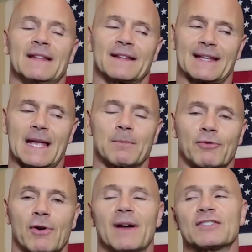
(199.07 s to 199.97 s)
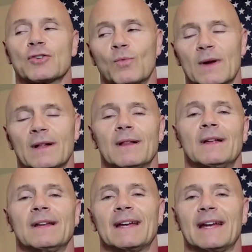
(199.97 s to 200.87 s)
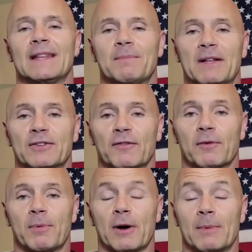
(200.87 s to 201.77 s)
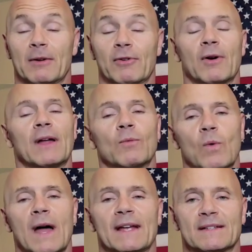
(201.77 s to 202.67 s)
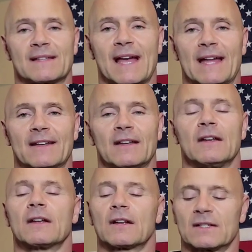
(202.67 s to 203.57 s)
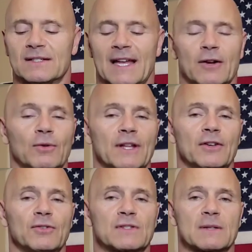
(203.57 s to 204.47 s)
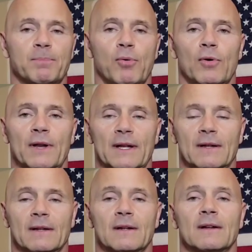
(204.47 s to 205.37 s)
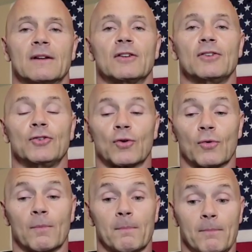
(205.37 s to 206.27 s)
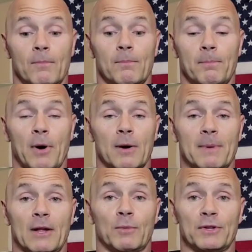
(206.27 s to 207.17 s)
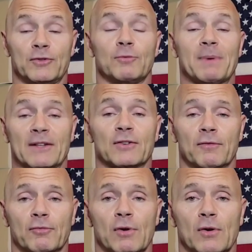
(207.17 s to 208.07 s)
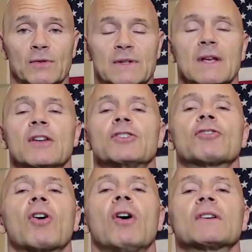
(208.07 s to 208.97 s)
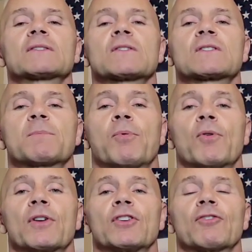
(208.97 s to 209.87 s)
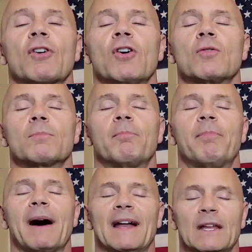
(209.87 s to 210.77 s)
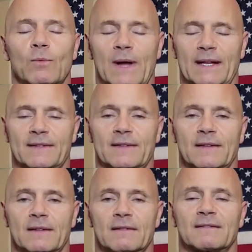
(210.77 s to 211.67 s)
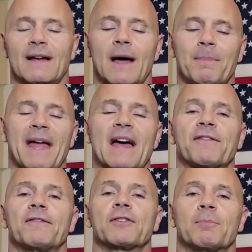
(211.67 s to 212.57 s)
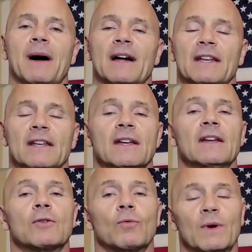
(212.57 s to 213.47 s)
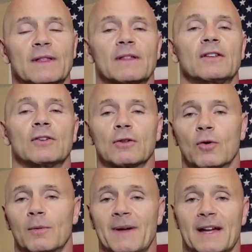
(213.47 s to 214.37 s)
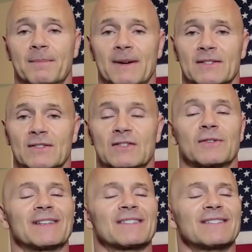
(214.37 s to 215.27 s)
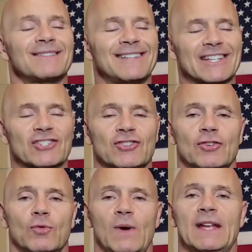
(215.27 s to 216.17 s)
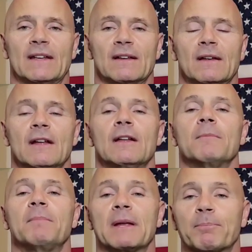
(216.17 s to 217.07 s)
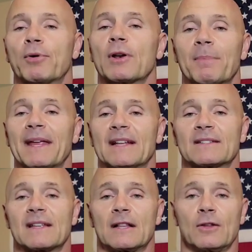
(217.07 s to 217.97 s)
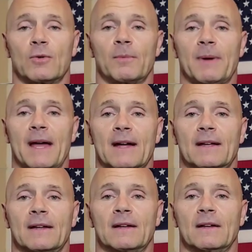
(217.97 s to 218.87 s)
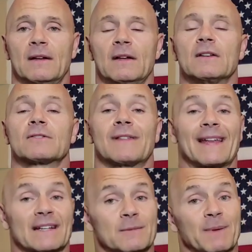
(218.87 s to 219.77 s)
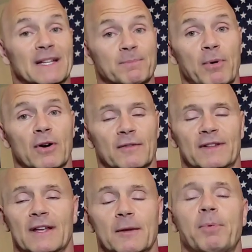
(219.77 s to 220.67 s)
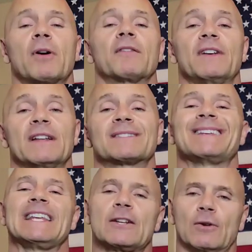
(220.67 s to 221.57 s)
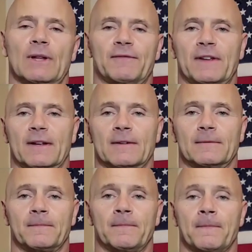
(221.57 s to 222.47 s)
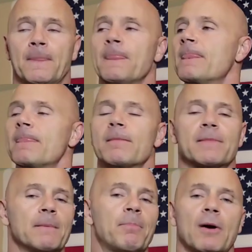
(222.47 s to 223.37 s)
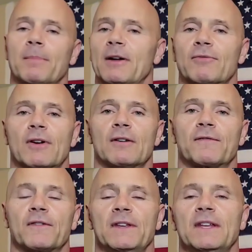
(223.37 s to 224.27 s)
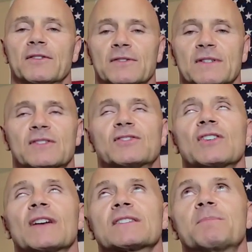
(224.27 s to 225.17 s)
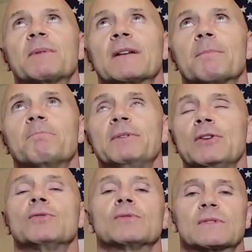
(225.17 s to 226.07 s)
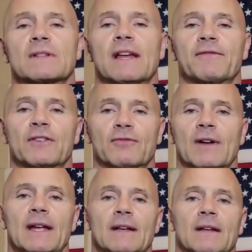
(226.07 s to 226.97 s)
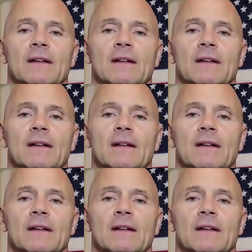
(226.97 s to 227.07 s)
in the cable row as you will in the bent over barbell row. And why is that? Because not only are you supporting your barbell when you do bent over rows, you're also supporting your own body weight, the top half of your body, with your lower back muscles. So there's additional weight being put up against that lower back. So that explains part of it. The other part of it is ego lifting. The barbell row for years has just been abused left and right.